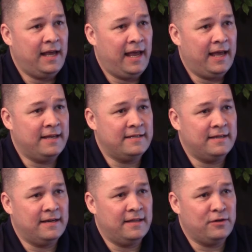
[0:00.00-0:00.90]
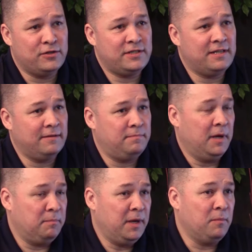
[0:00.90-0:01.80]
And there's just
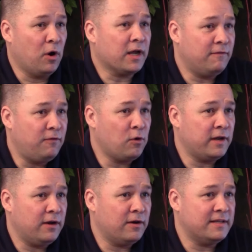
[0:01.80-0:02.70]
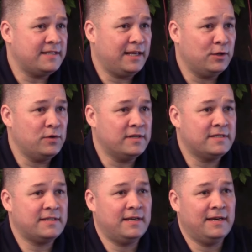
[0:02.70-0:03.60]
a big market for it here in St.
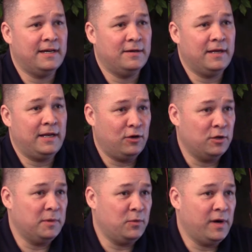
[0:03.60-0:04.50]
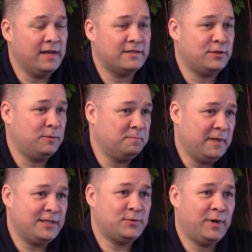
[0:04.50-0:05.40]
Louis and here in the Midwest. So
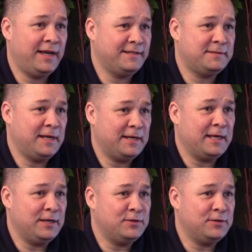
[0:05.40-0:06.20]
that's why I decided to get